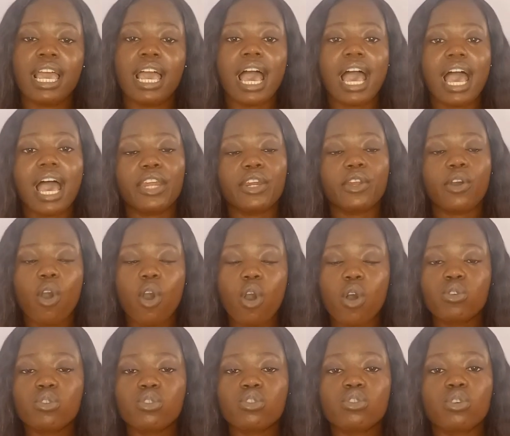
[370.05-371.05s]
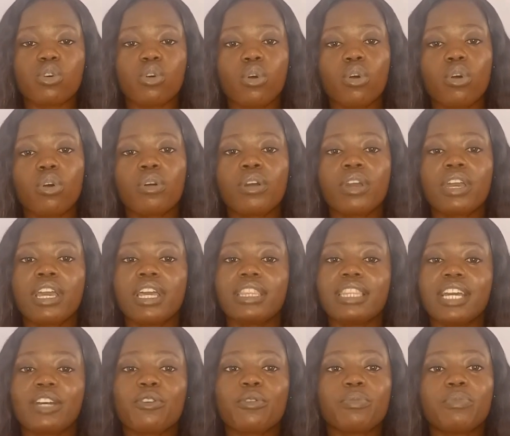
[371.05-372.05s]
and also there
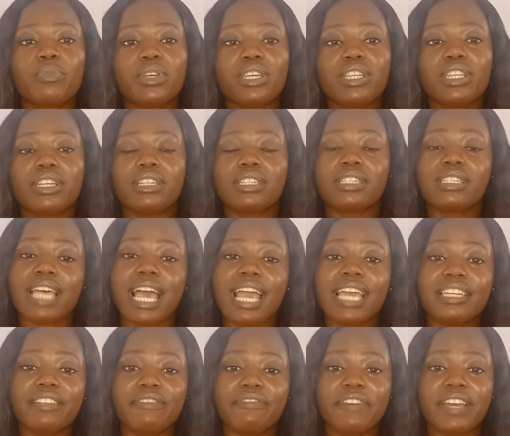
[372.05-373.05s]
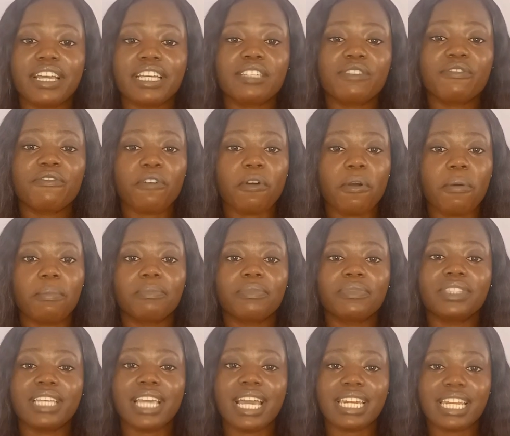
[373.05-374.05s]
could be the side effects from
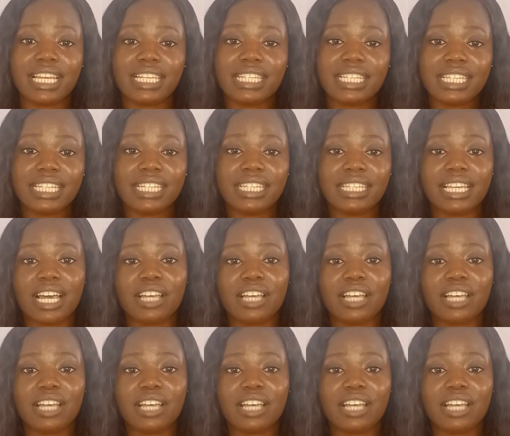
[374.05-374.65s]
the anesthesia.